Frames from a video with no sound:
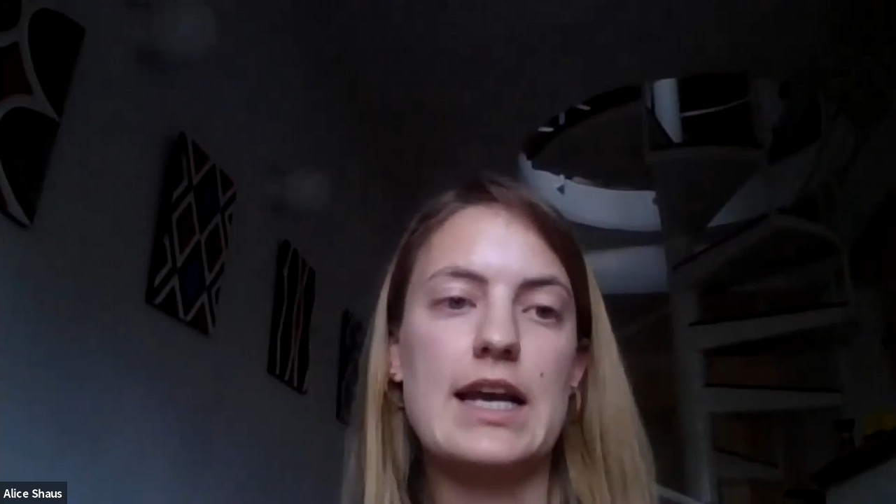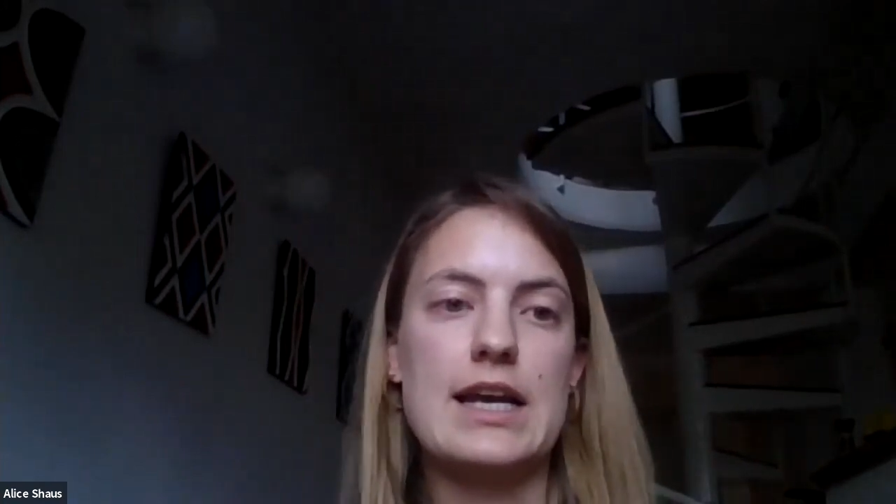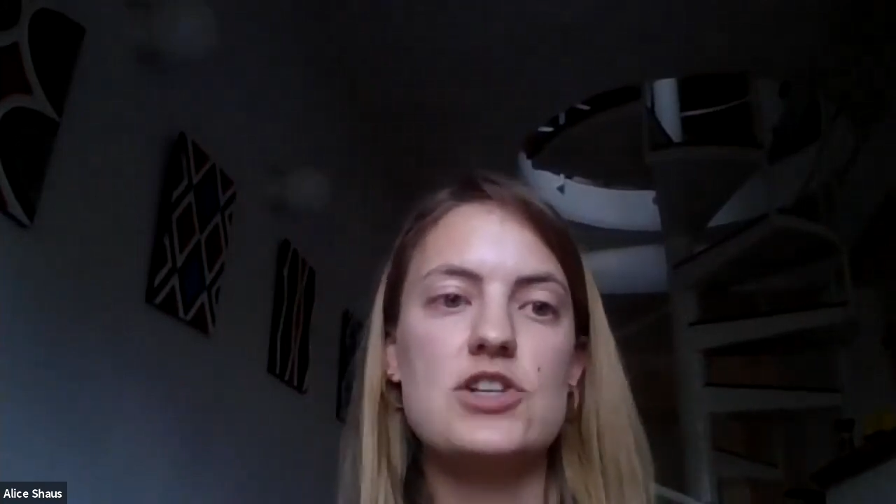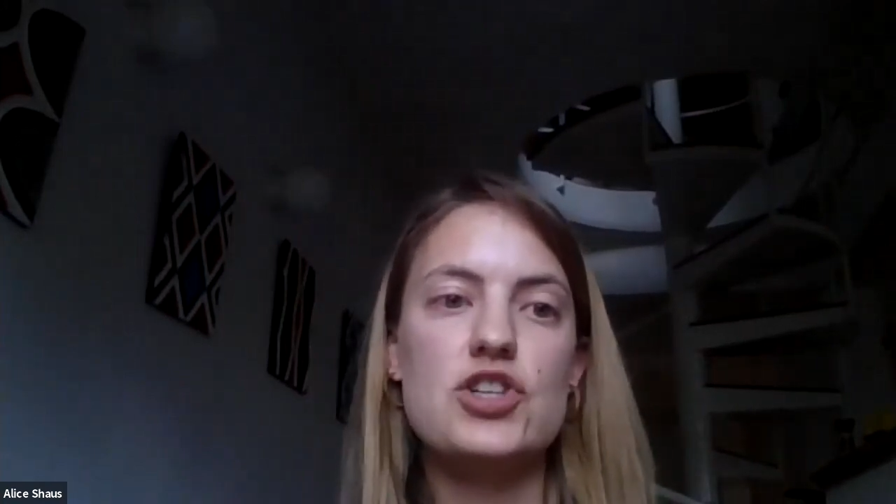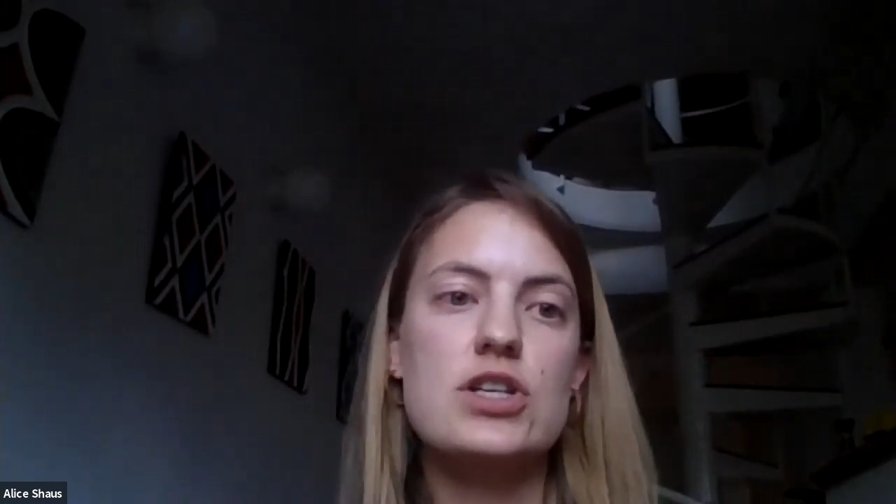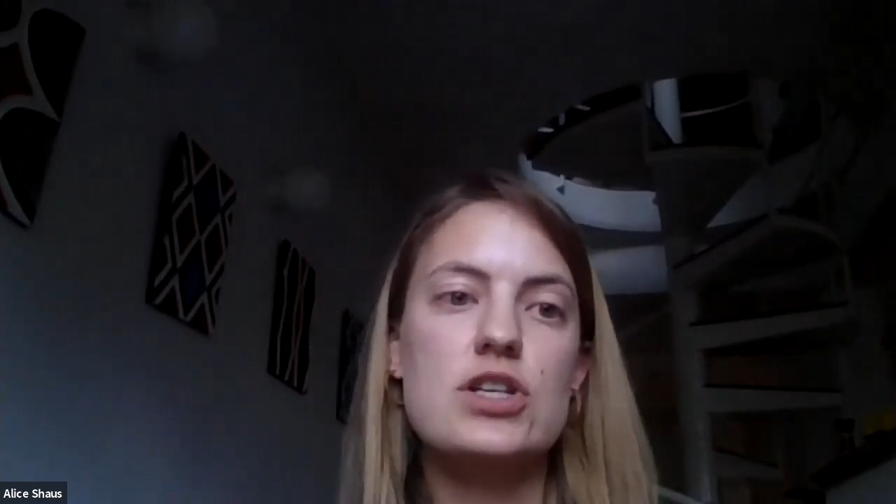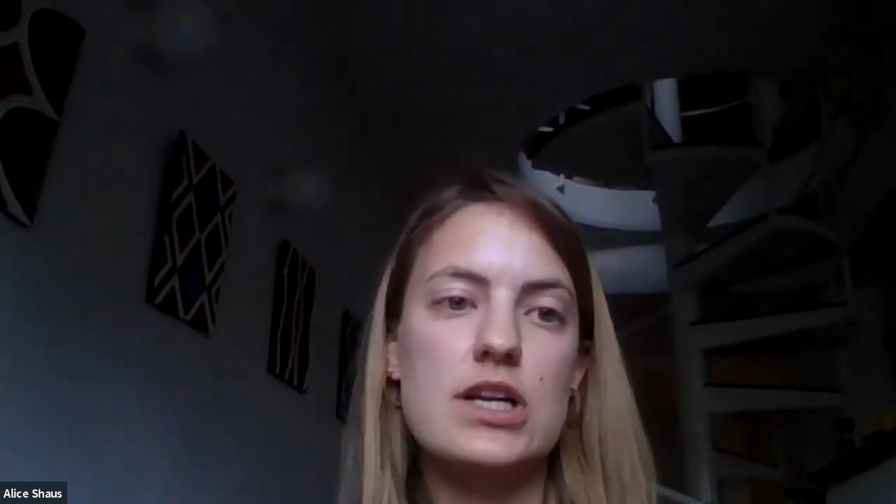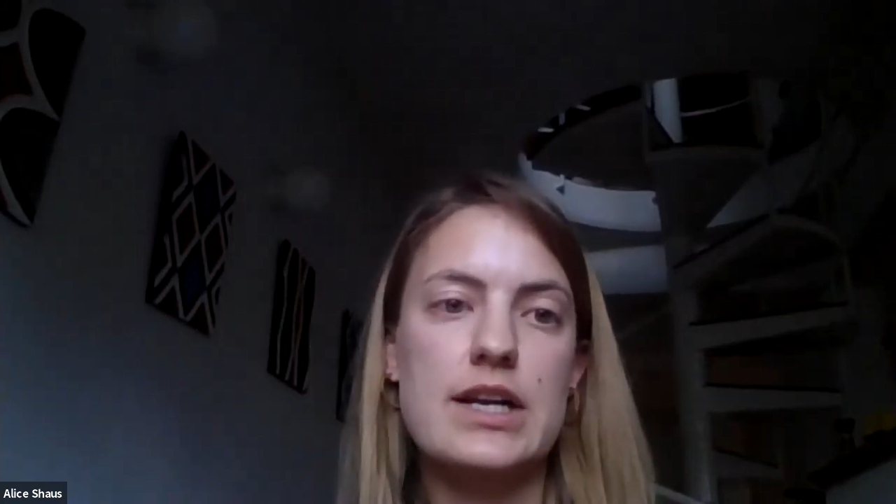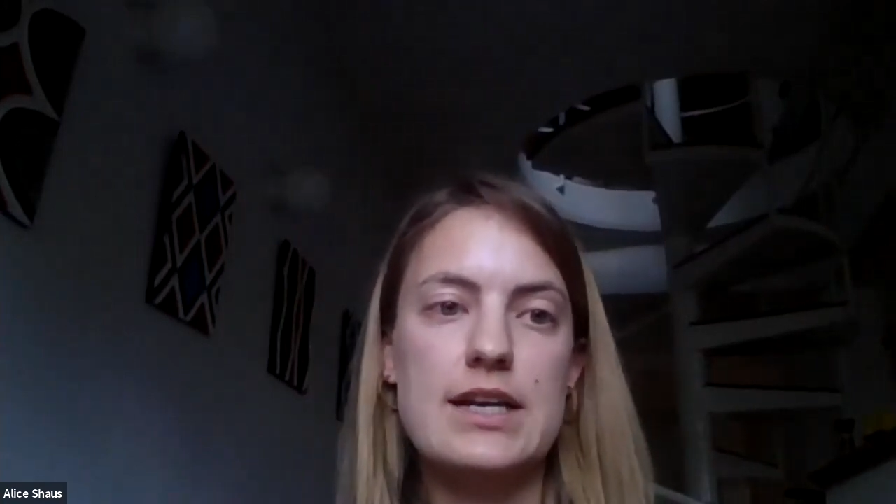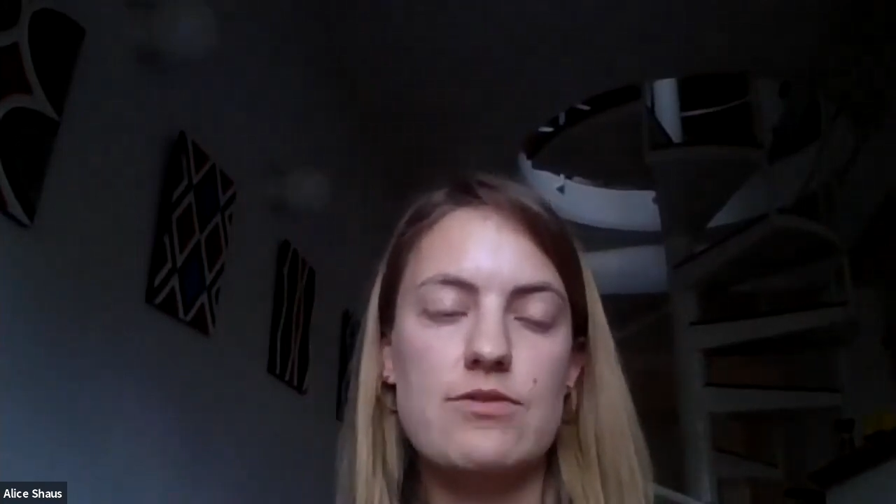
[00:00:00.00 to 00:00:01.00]

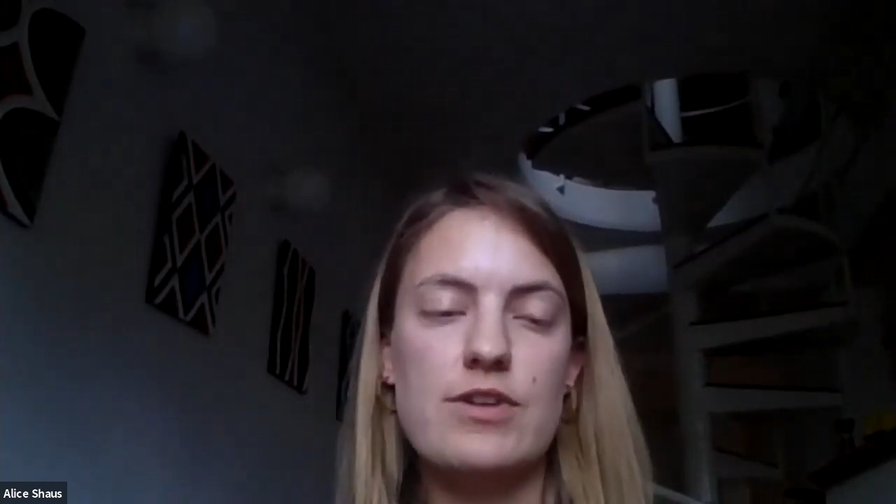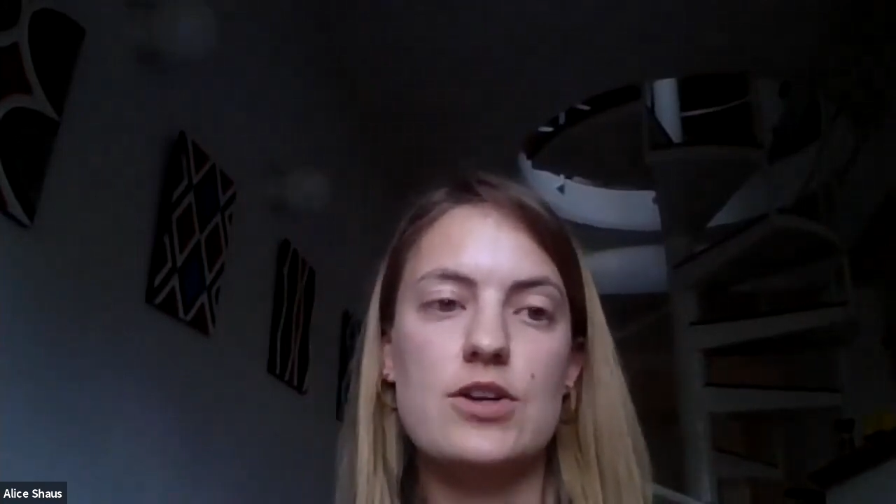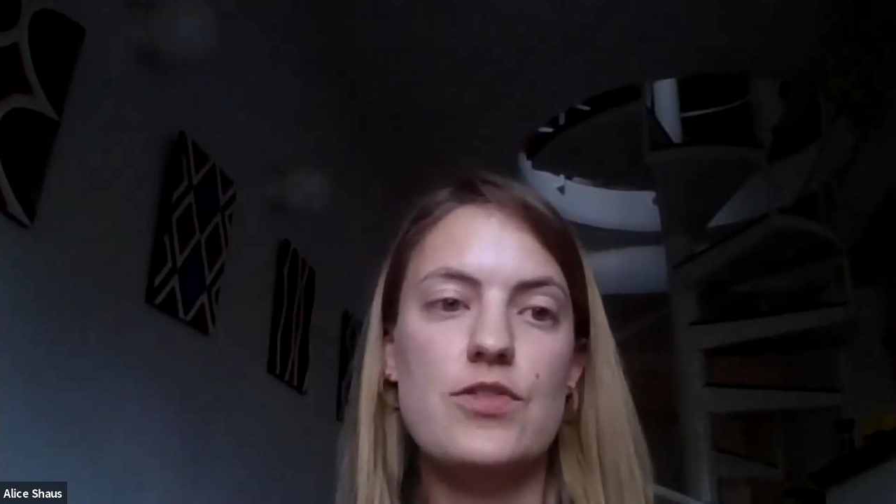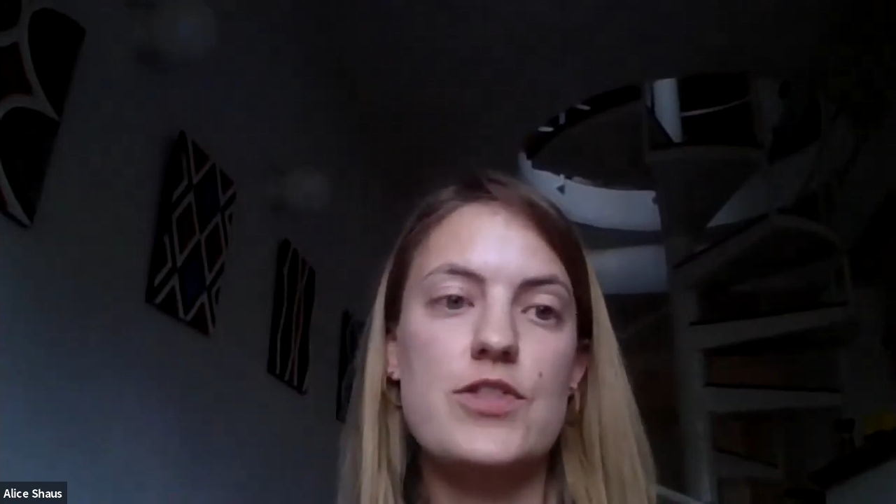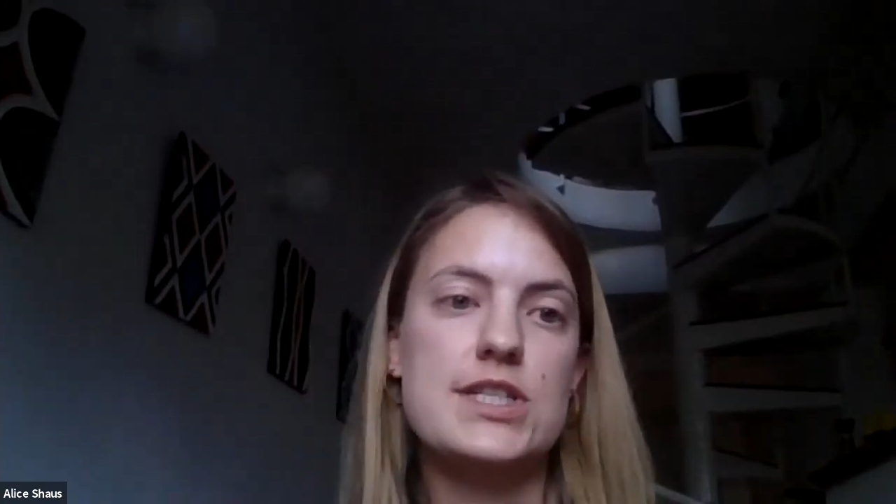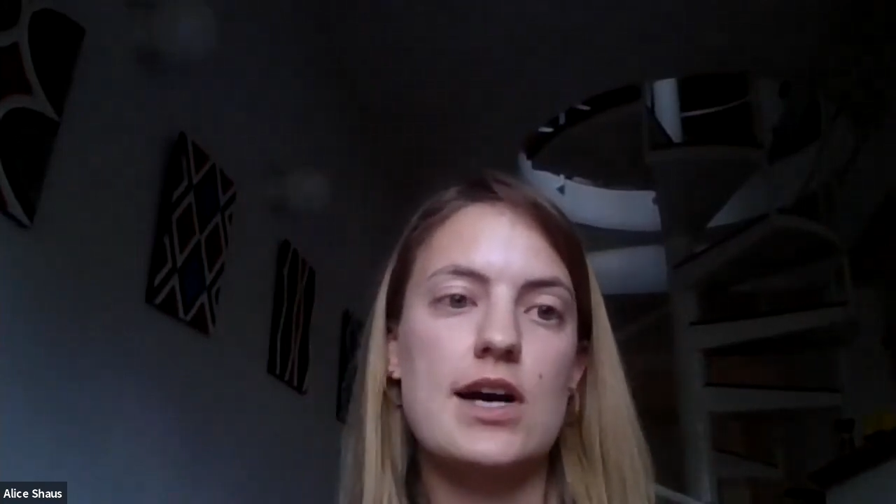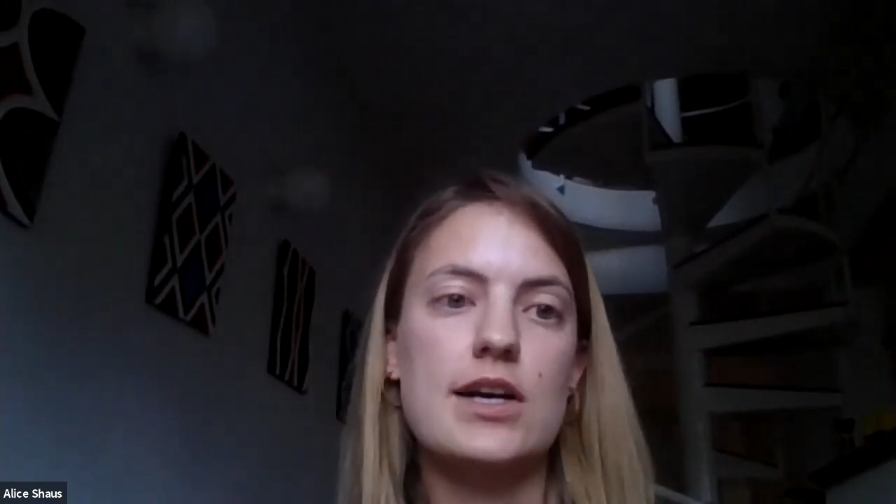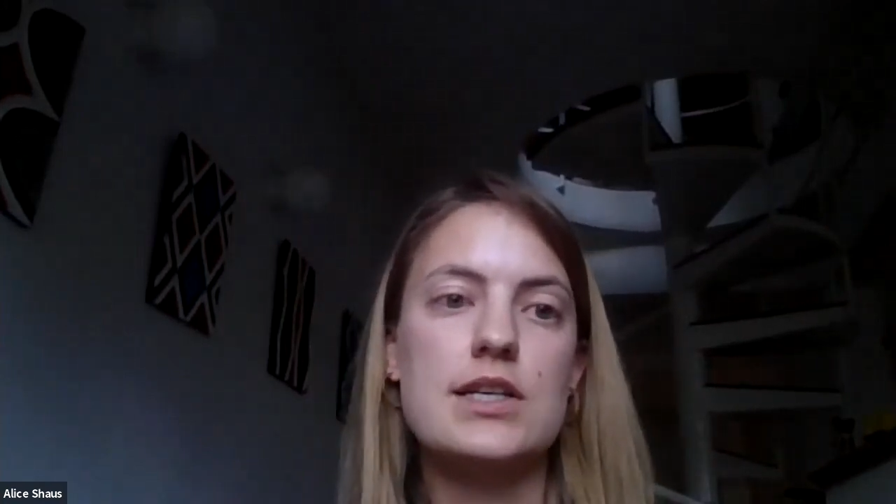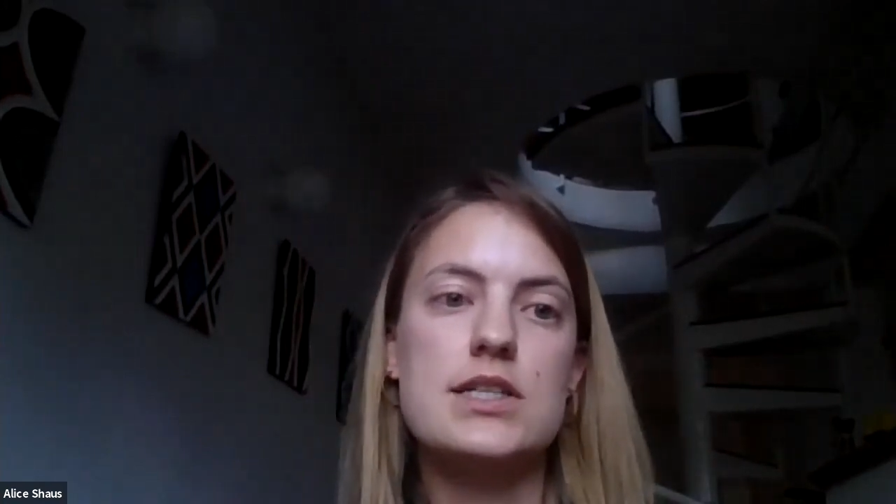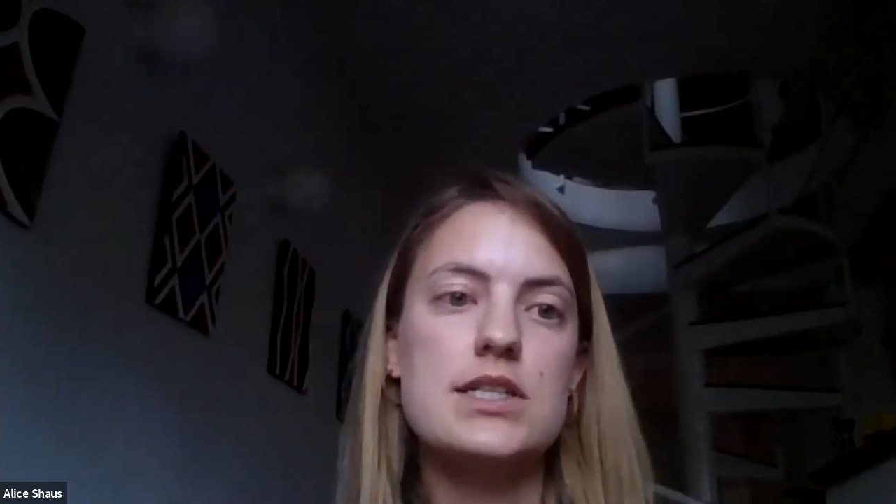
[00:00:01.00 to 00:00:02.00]
initially were not the
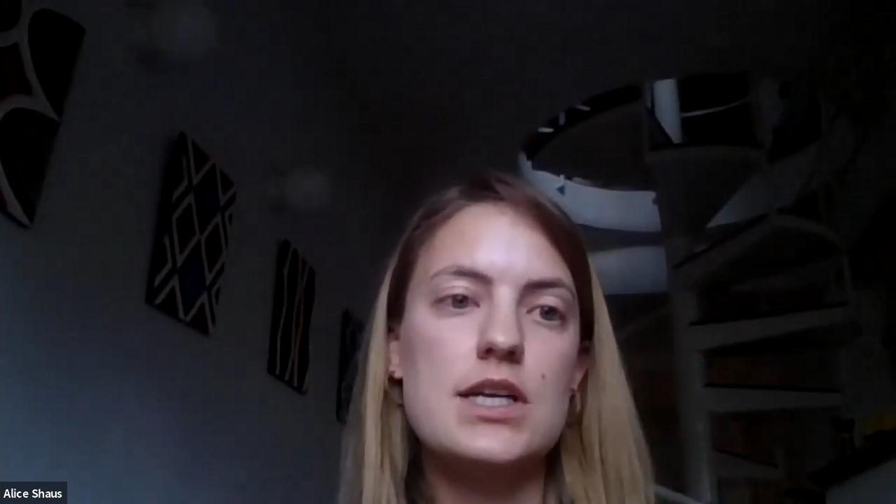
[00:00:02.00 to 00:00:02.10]
target.